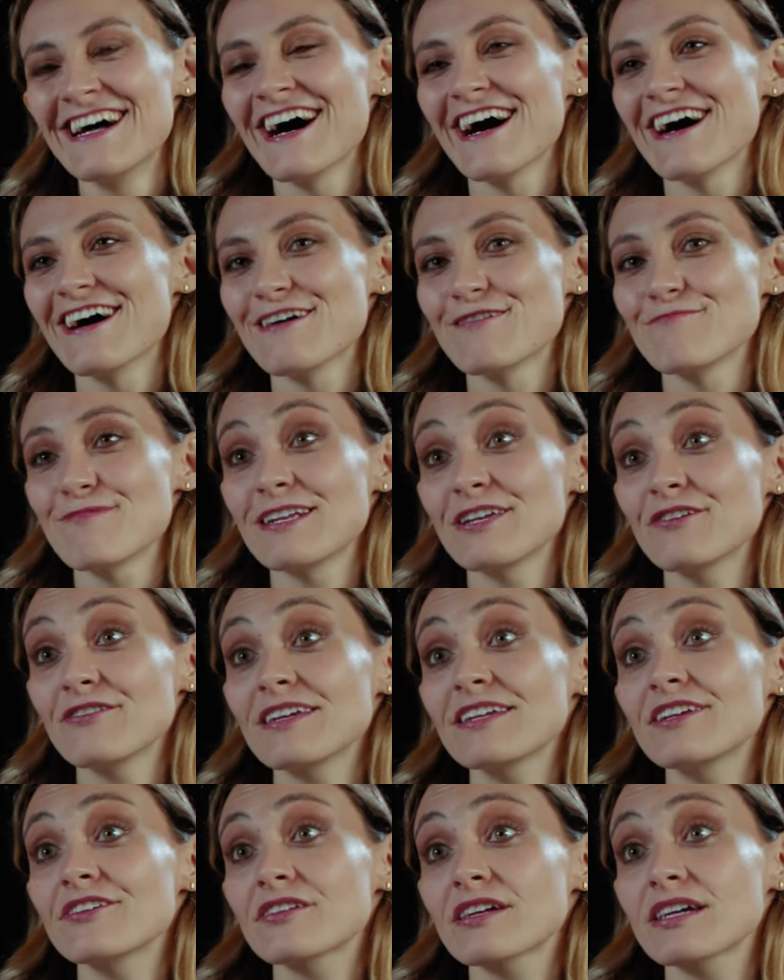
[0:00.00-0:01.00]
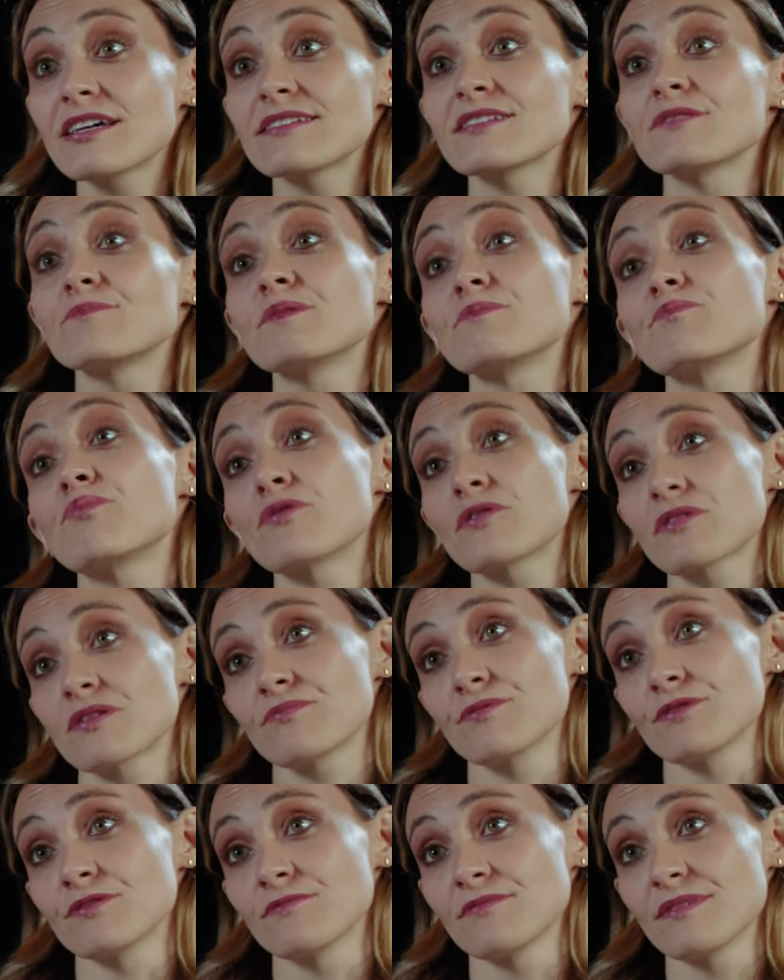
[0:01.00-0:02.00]
And you need your kit to be
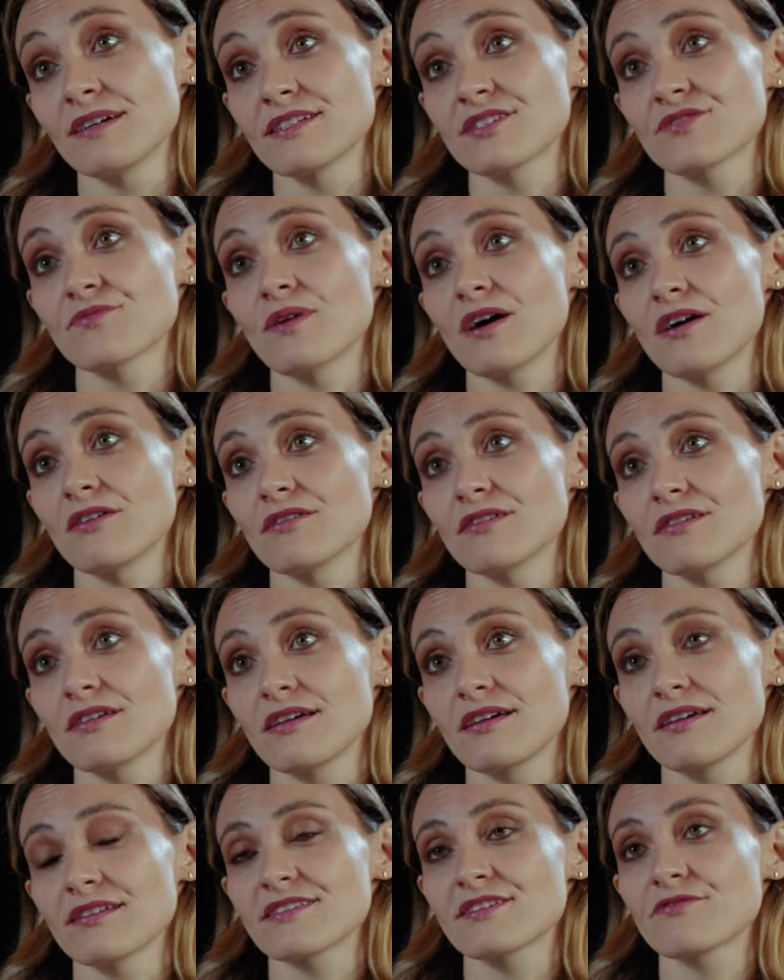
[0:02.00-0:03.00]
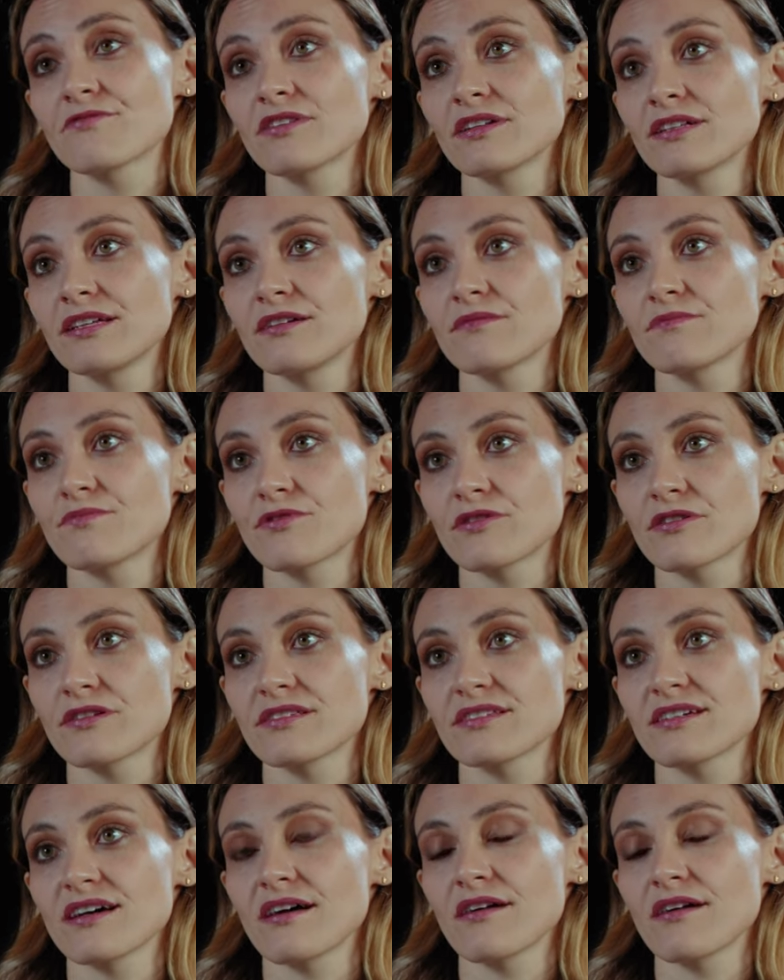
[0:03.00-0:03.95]
portable as well. It's really important to